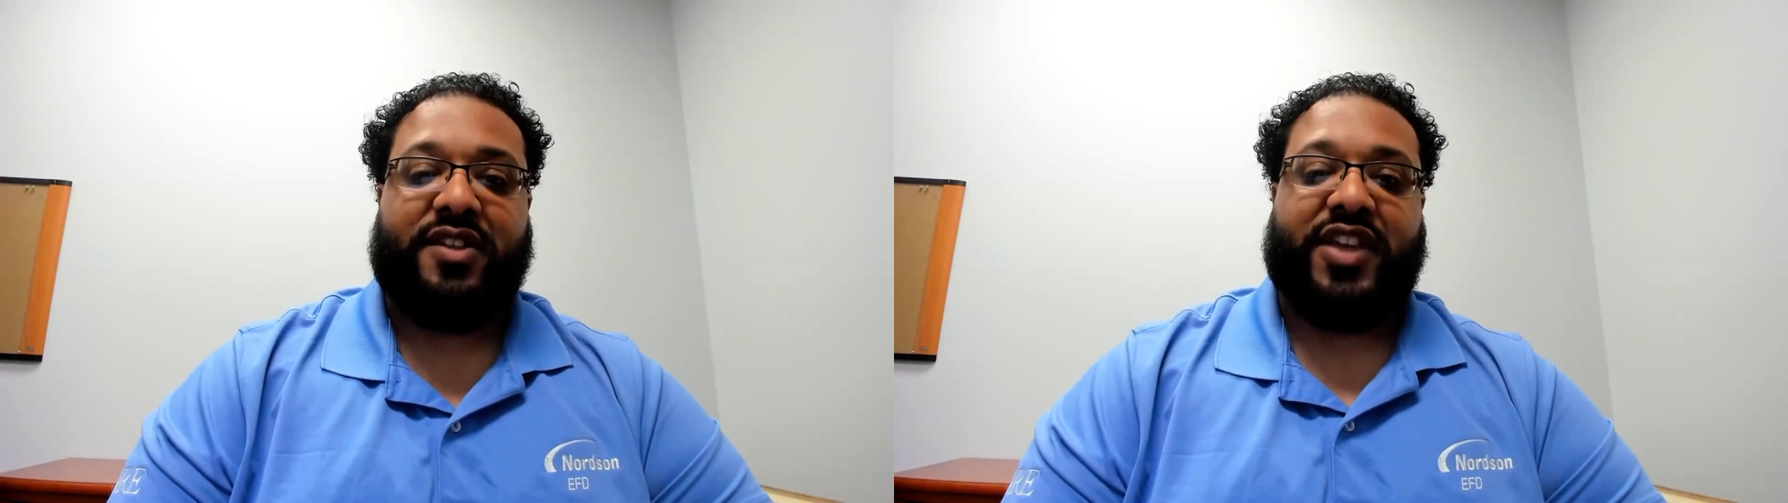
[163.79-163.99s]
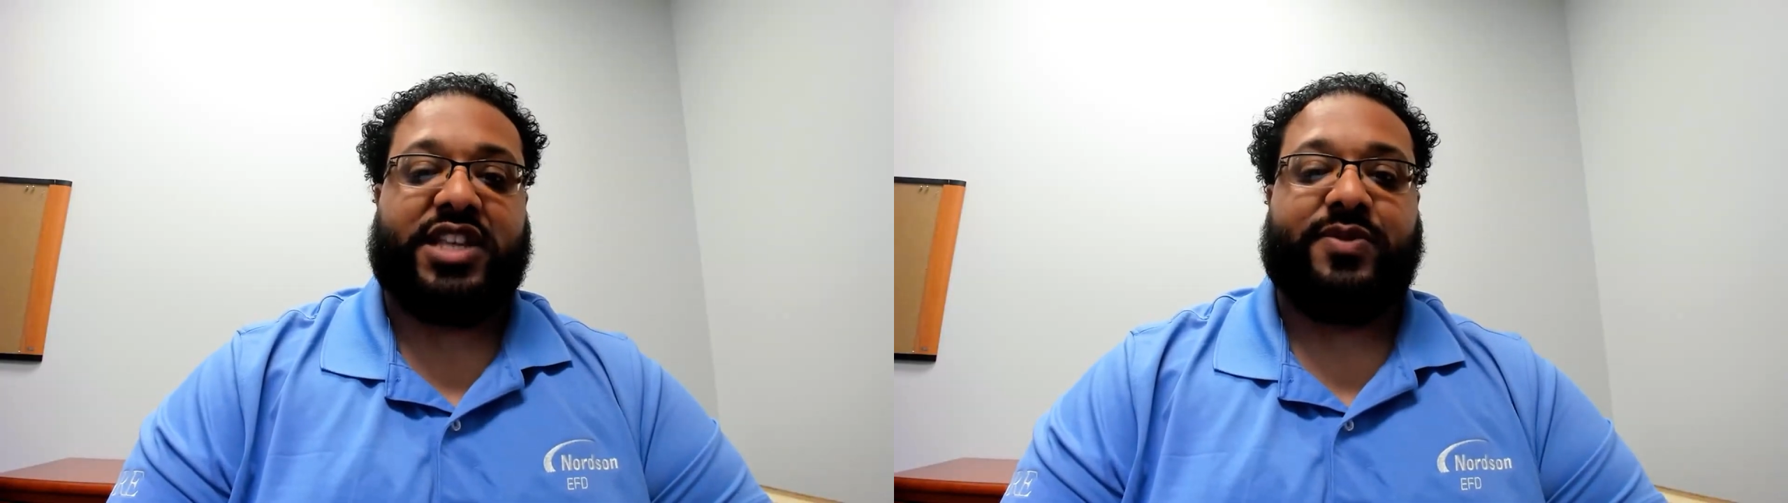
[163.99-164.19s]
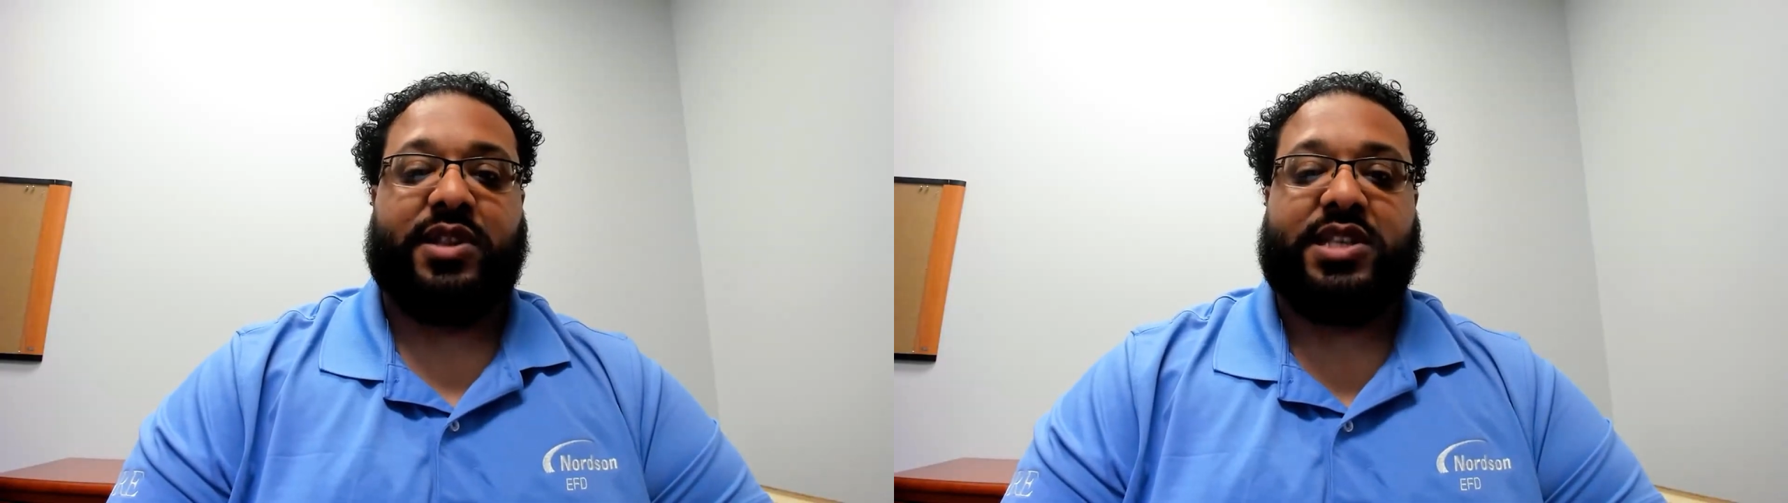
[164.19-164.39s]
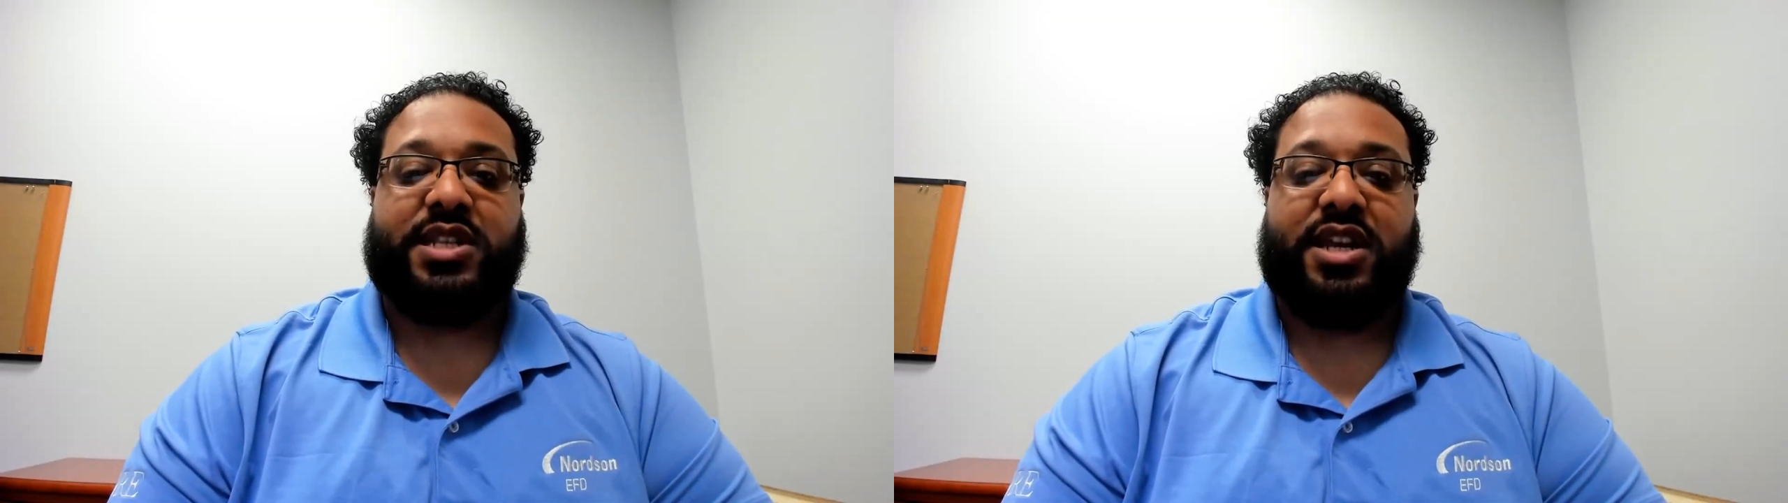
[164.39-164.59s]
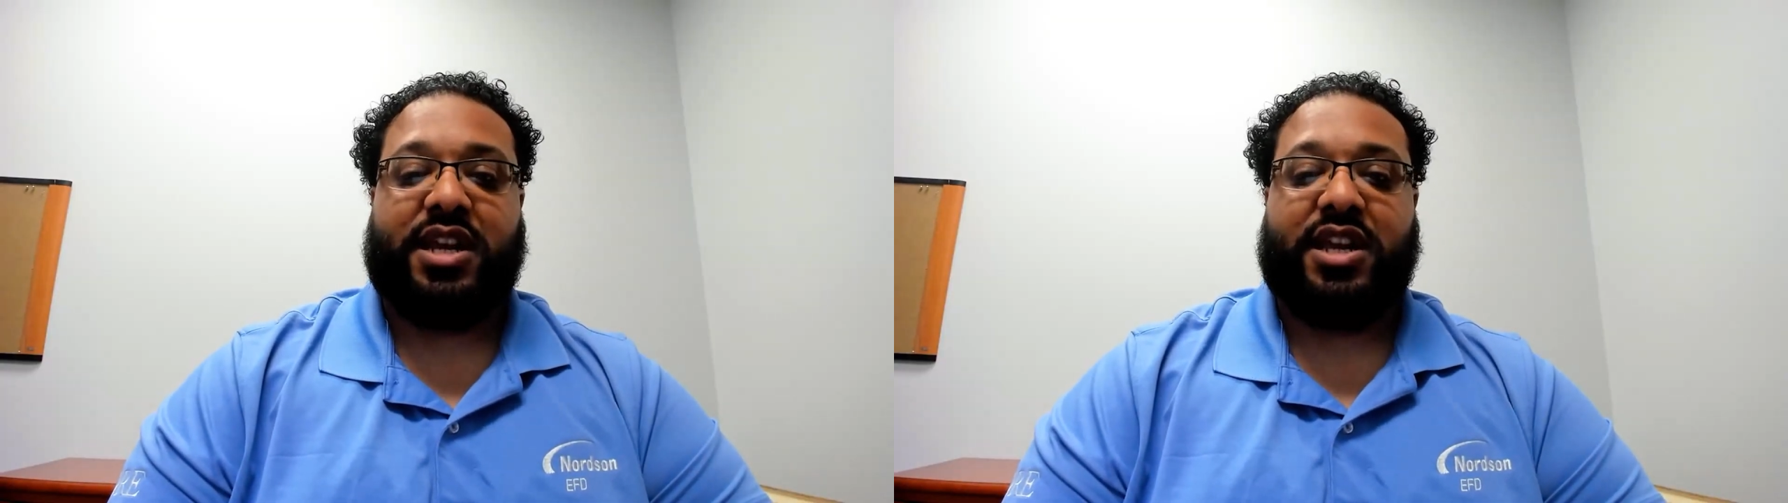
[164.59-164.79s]
Thanks for
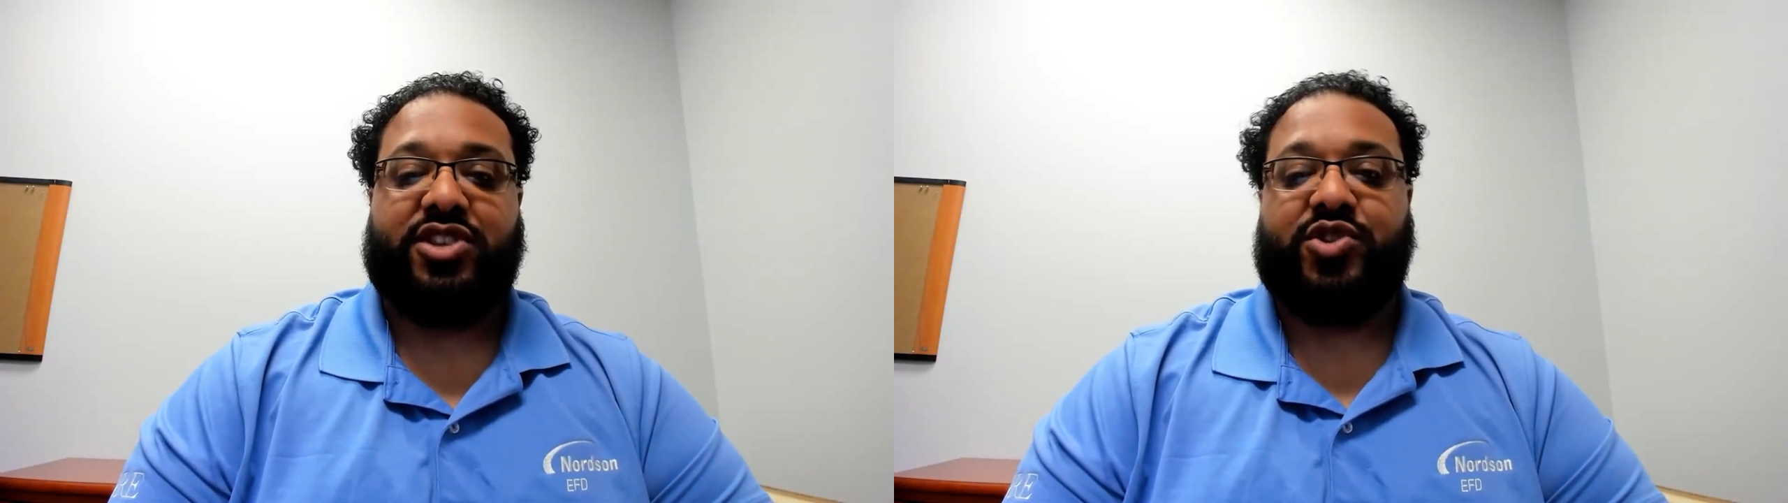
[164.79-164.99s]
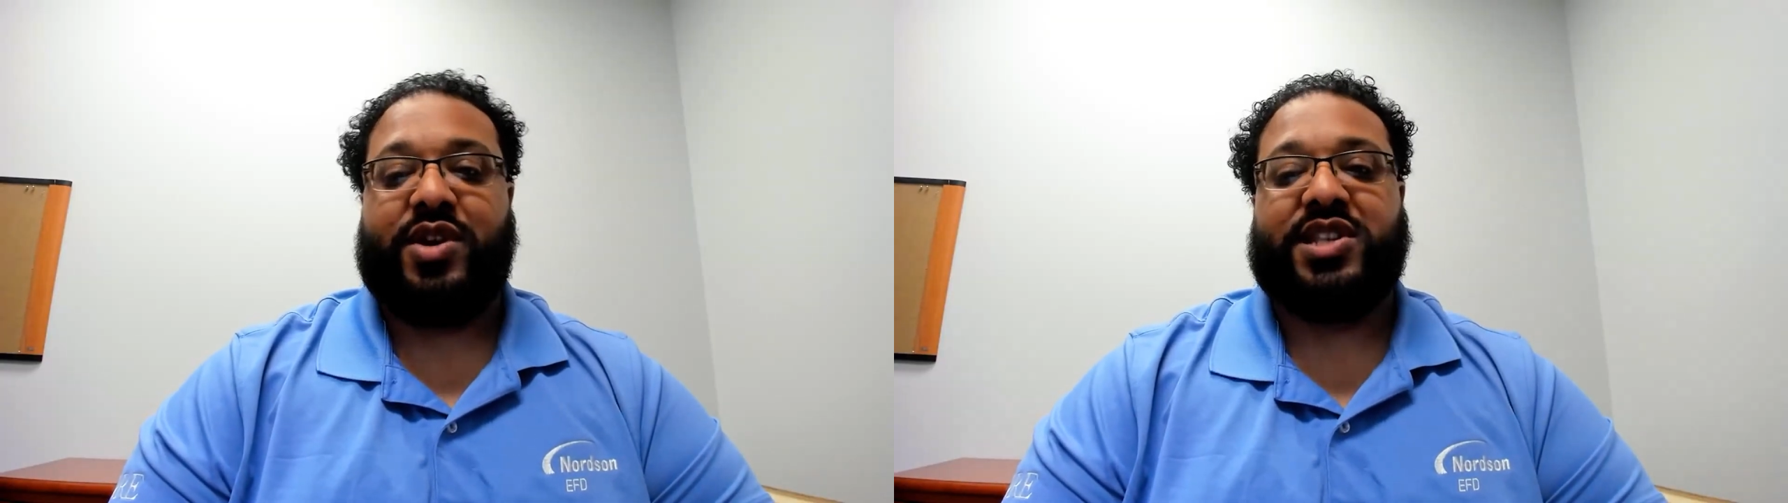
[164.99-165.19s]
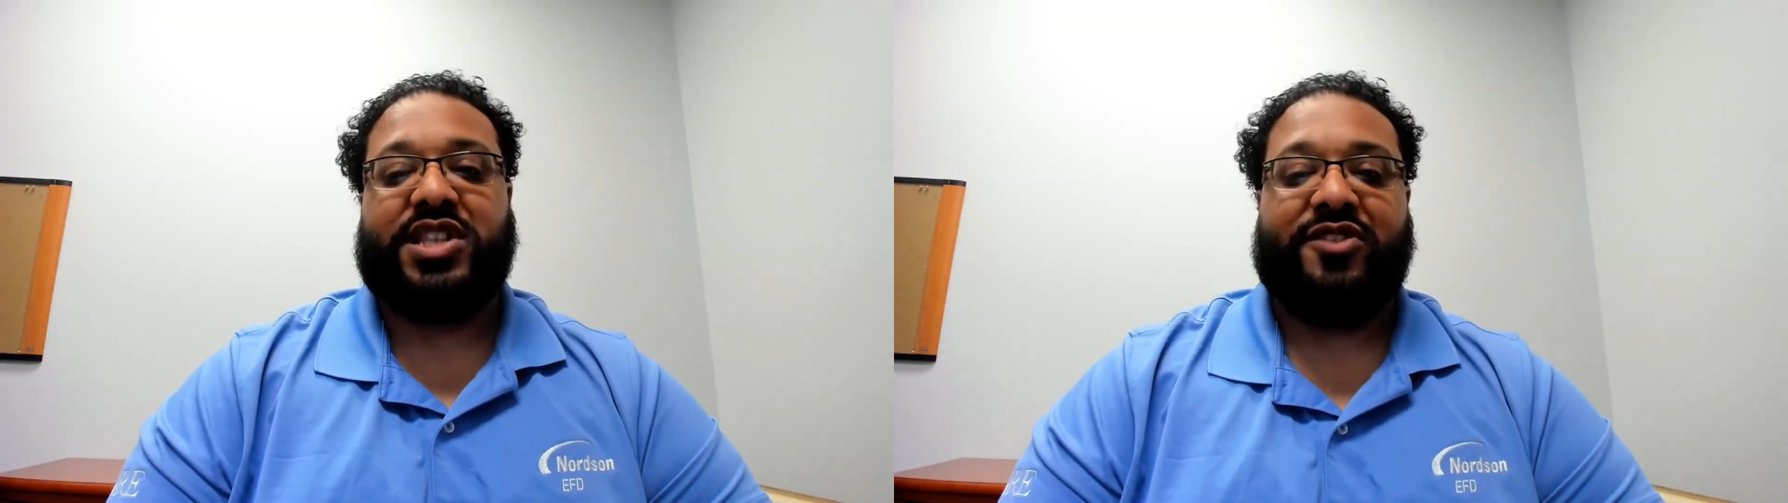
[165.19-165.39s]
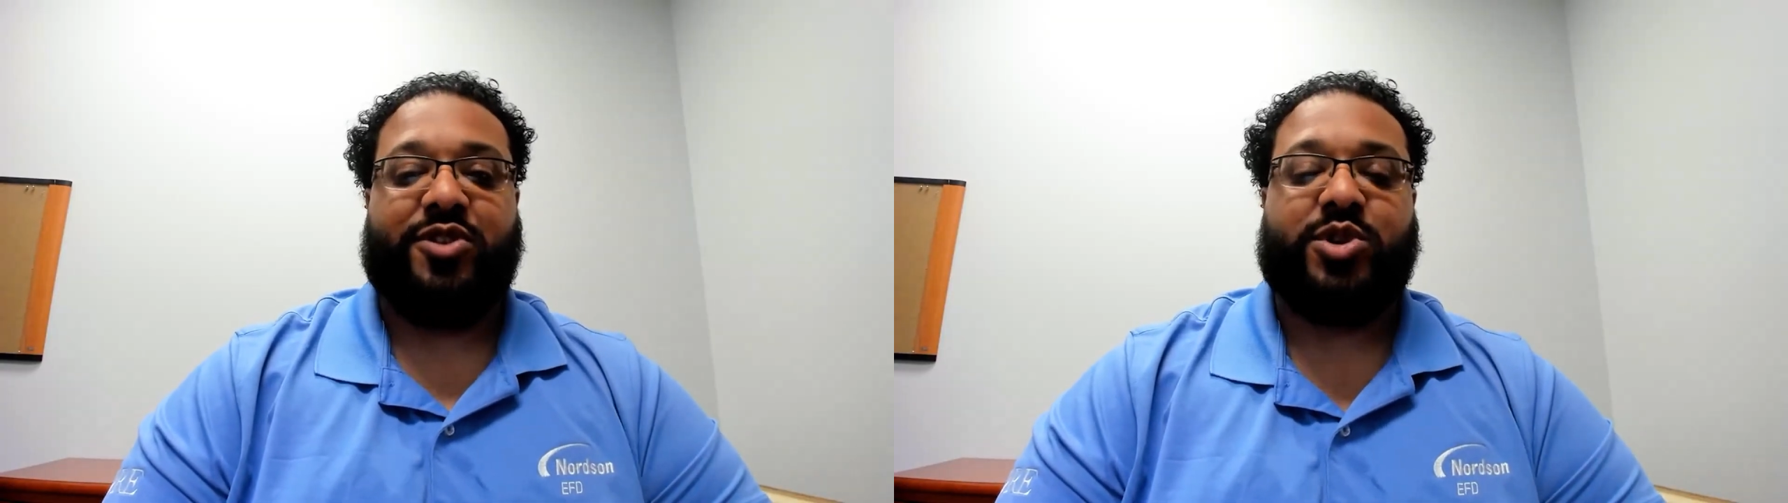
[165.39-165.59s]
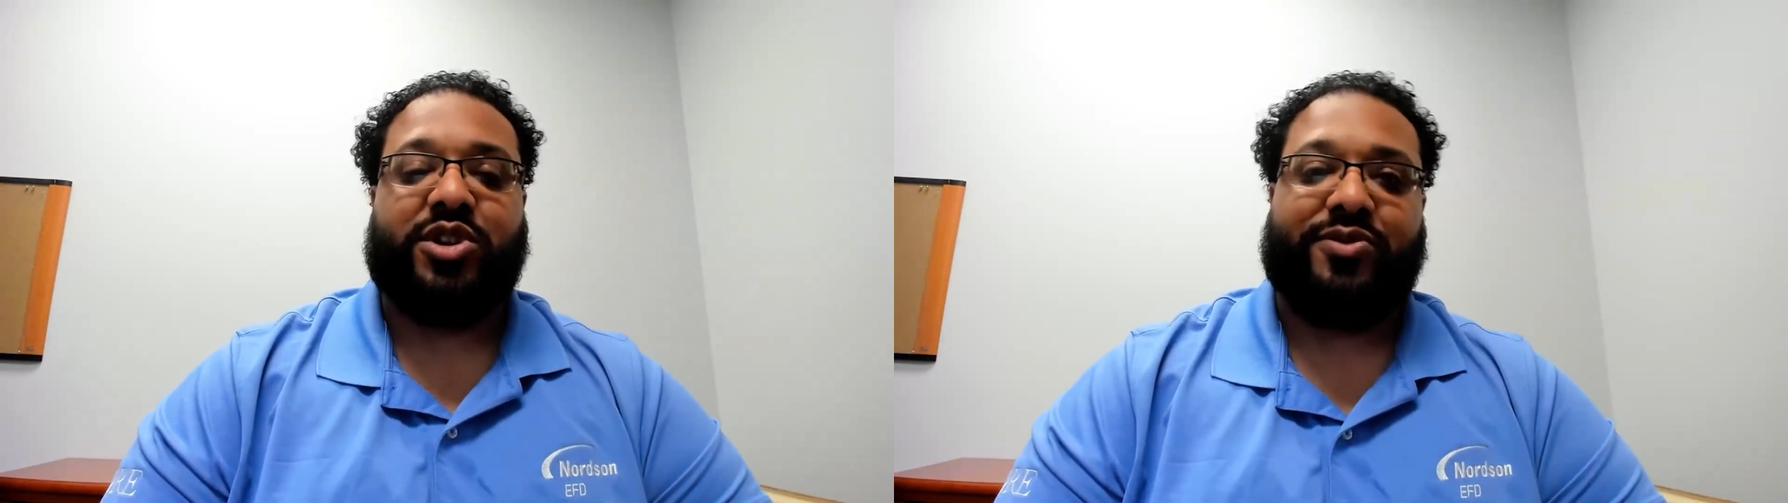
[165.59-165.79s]
listening, and join us in the future